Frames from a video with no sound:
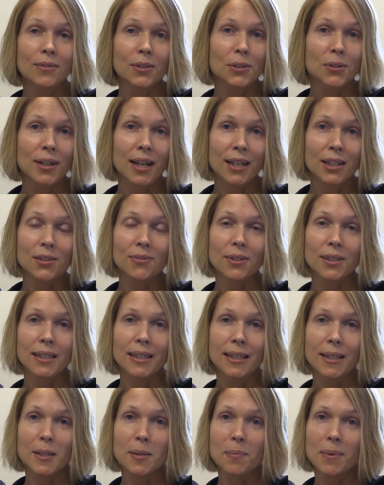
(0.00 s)
of the tracks for
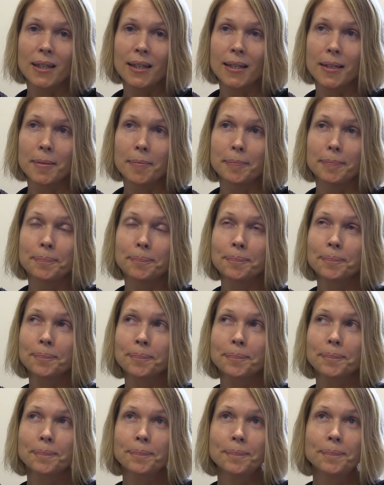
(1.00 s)
ESPM,
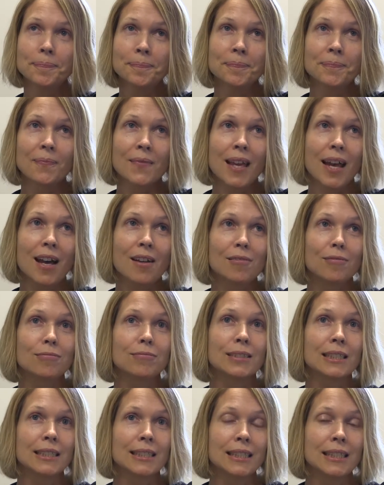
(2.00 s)
have
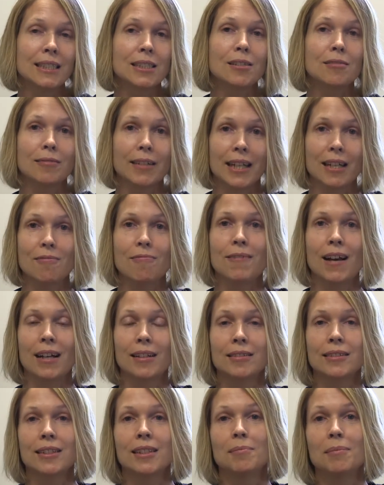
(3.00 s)
really great
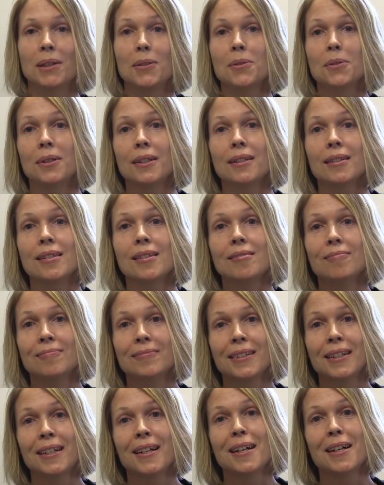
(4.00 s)
faculty mentors.
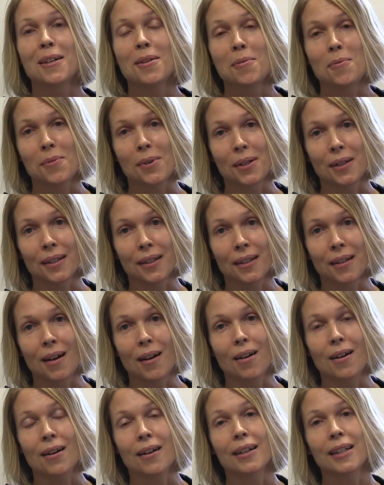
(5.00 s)
We
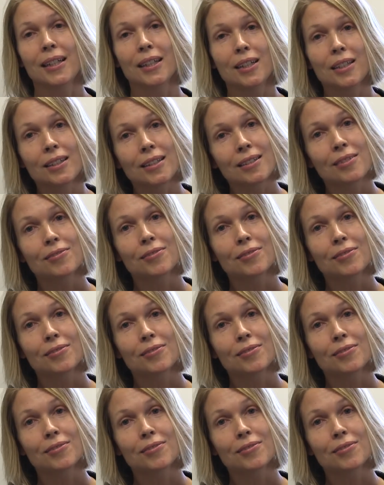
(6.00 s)
are here